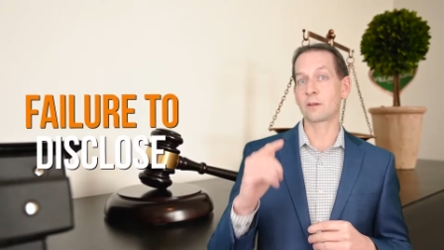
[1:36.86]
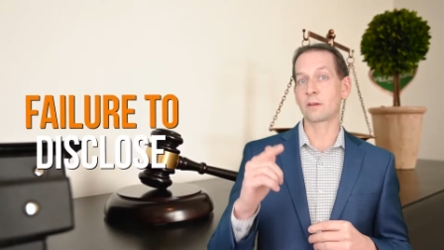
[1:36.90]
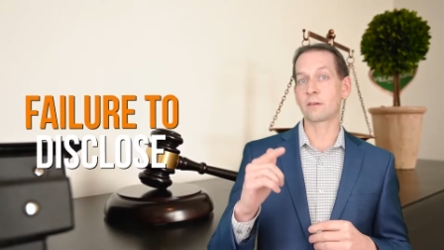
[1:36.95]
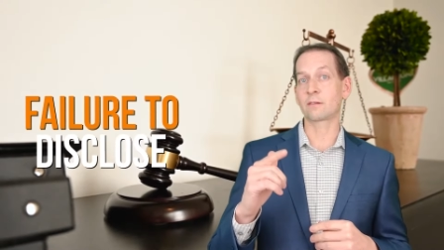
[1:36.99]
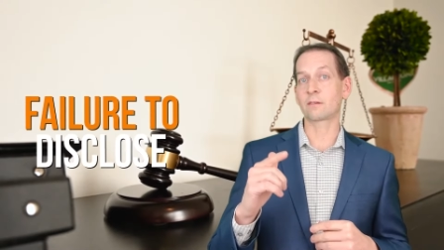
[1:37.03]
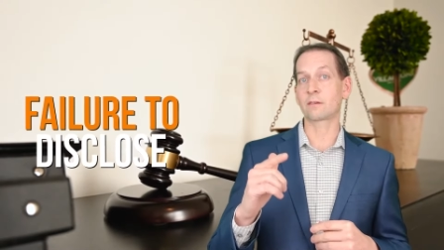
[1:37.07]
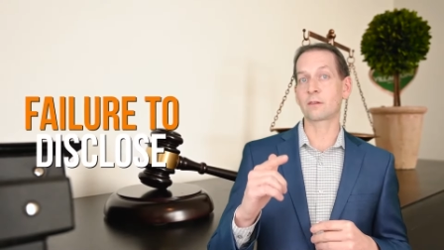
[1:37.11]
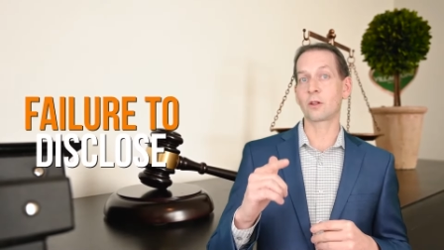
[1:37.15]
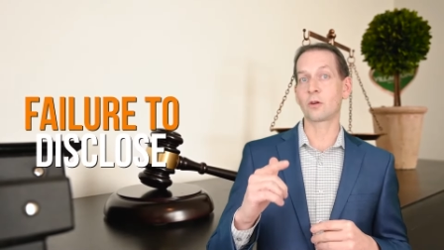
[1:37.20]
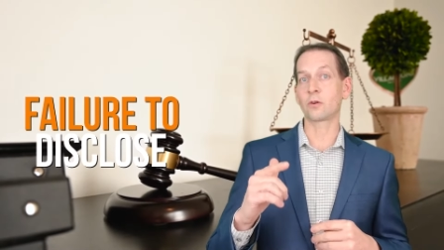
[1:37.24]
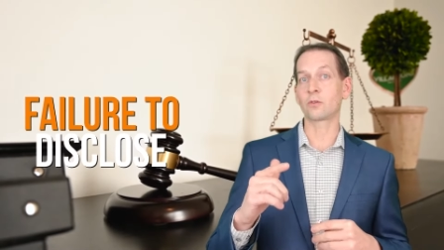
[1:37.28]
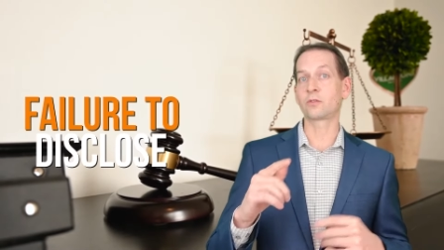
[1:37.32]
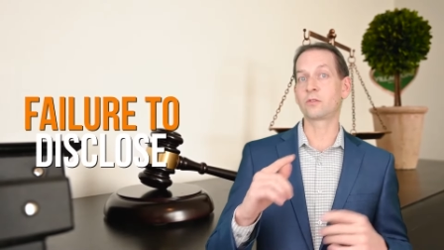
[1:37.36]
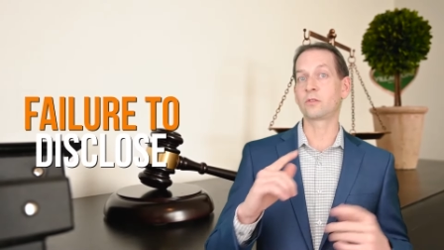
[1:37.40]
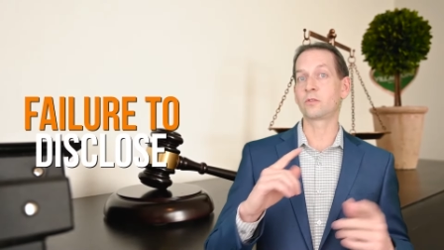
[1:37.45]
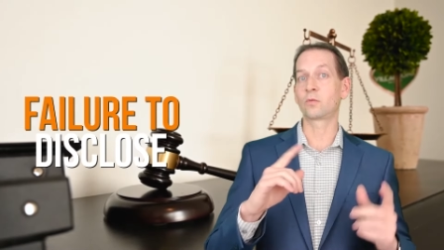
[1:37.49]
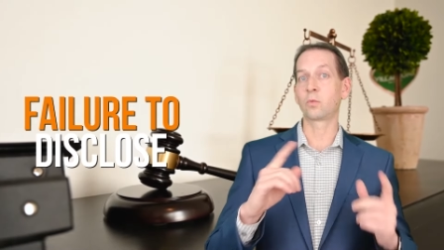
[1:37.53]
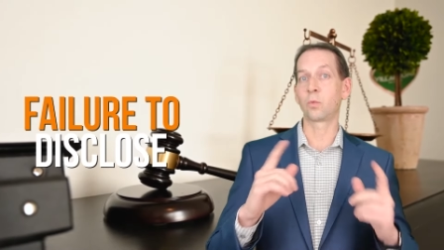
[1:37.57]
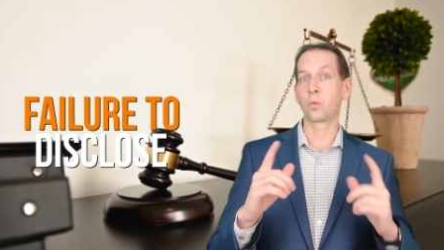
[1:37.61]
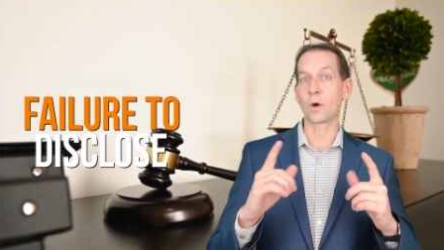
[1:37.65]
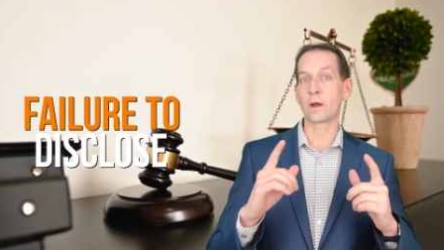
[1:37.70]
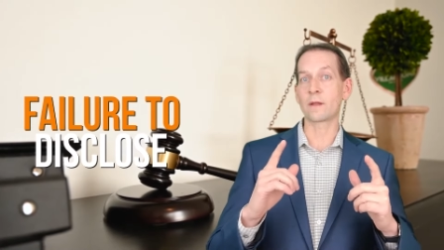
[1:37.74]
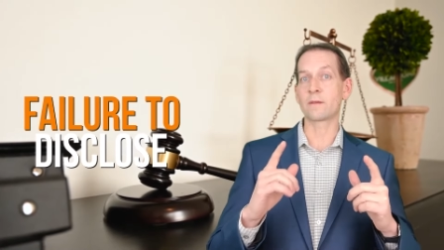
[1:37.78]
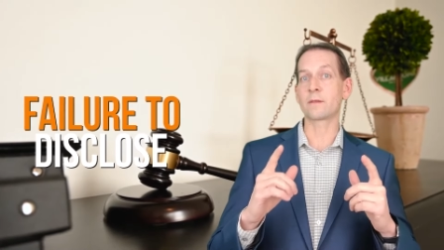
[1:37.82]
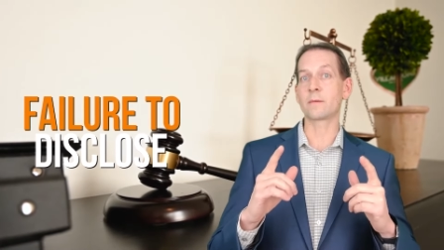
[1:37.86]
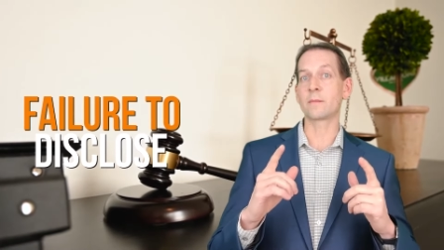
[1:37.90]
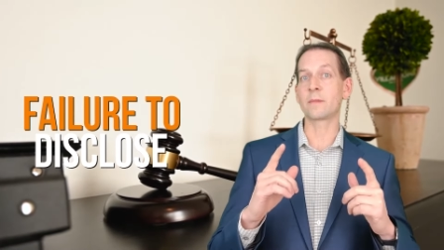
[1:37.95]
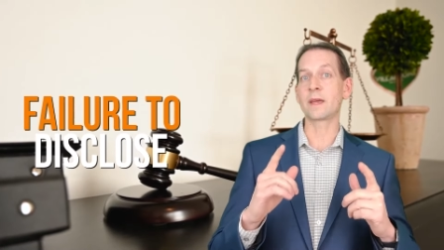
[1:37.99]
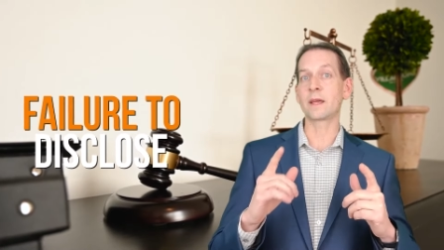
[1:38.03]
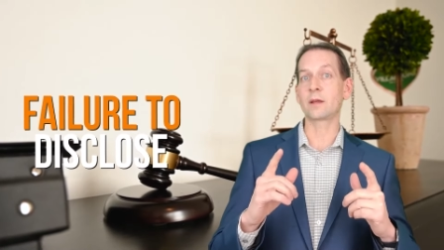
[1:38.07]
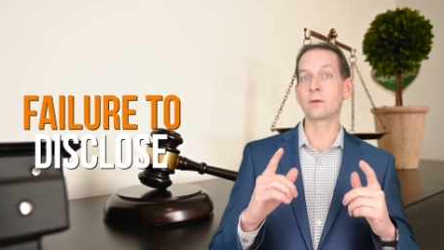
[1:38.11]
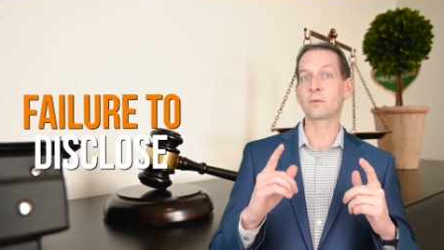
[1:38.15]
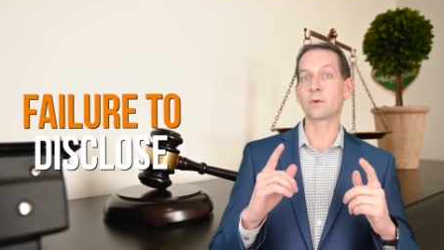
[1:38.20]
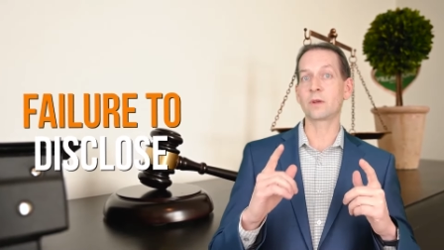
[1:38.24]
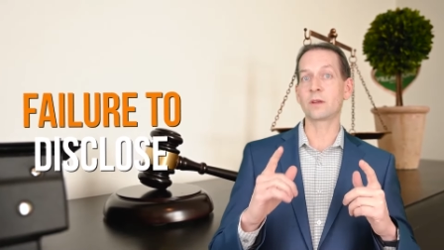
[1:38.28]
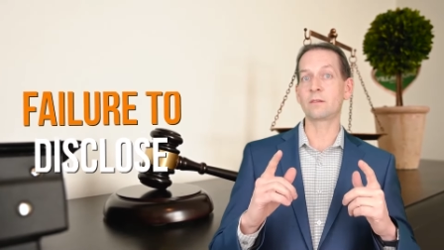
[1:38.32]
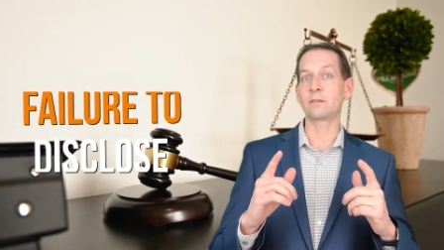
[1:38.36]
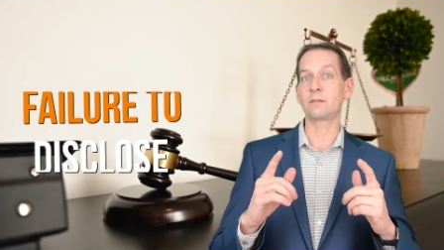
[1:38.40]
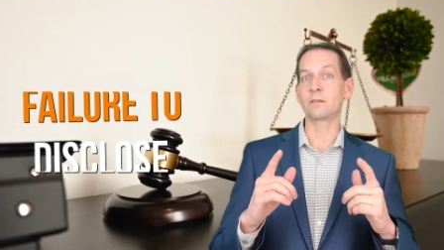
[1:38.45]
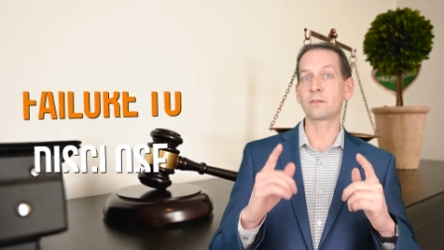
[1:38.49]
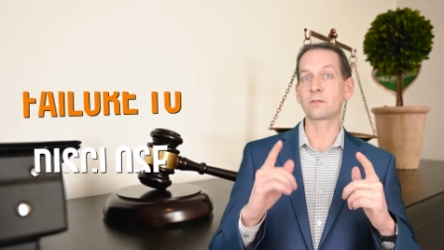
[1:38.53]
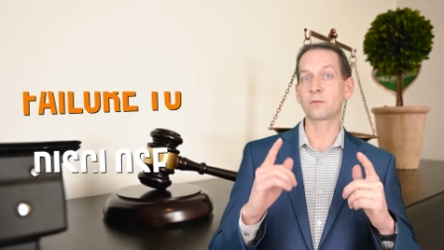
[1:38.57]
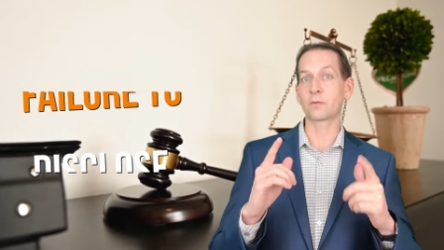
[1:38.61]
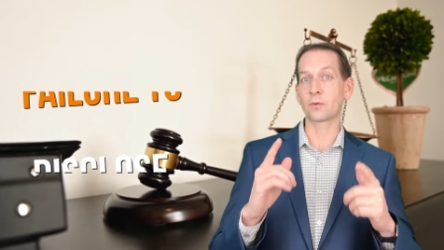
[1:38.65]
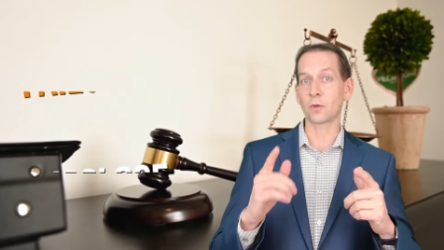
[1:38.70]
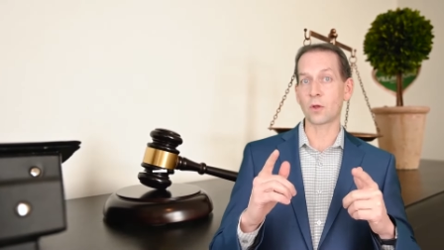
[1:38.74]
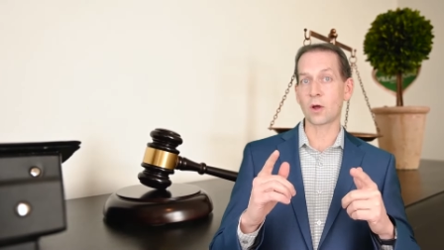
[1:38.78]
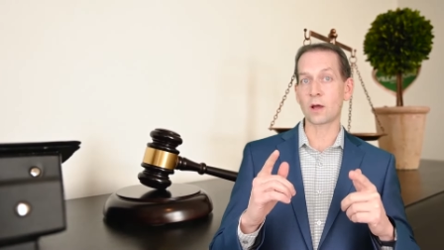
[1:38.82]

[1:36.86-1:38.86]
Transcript: to disclose is one of the main reasons for